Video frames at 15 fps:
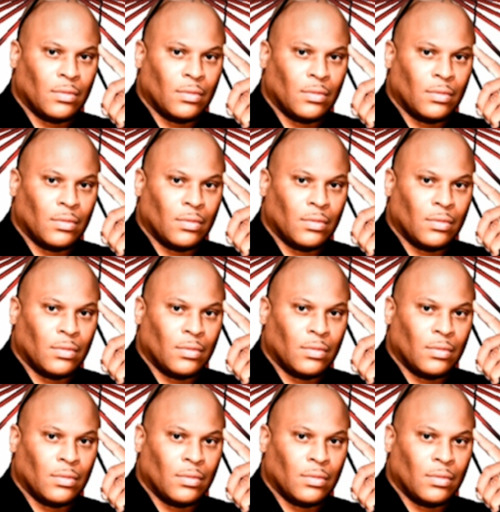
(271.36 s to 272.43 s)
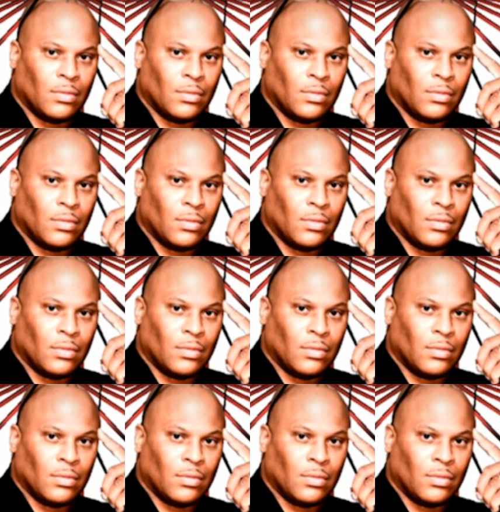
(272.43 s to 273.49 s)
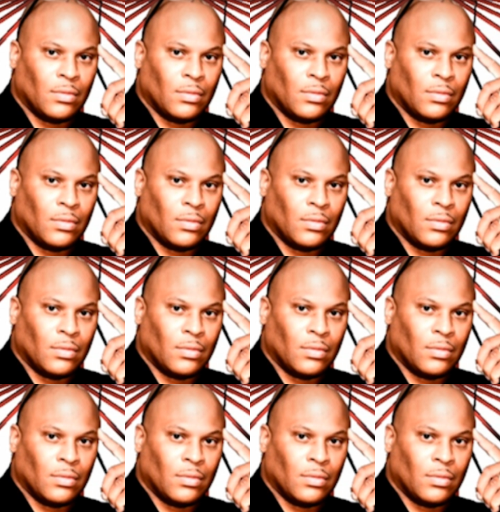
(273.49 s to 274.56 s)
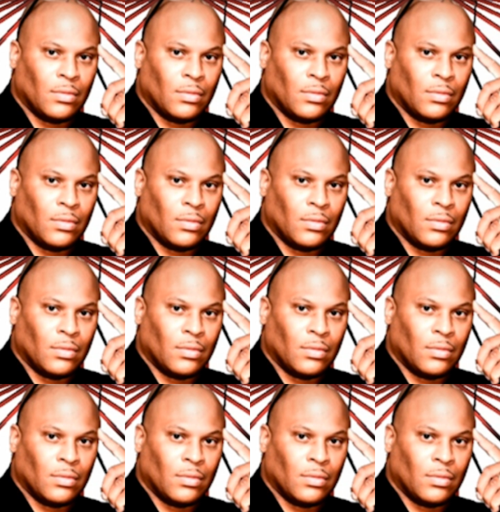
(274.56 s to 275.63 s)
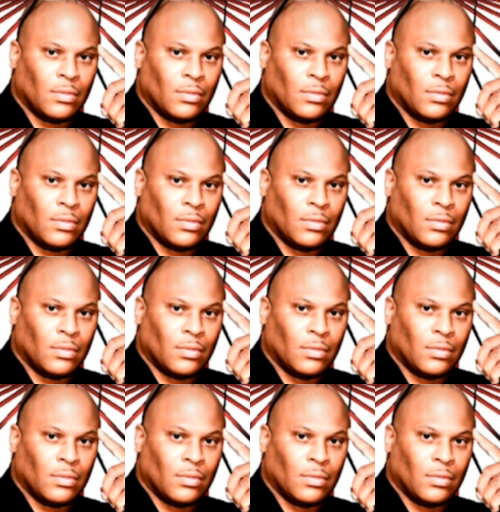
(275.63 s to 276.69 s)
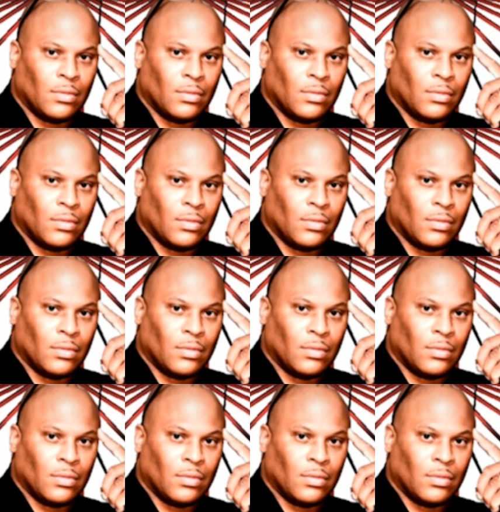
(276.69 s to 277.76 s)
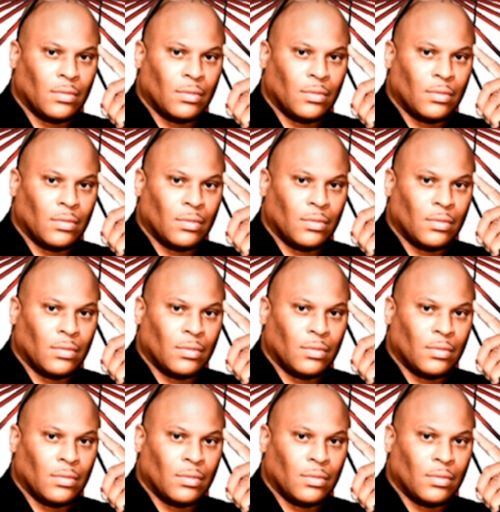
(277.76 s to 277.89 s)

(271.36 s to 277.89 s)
The face doesn't move, so there is nothing to read.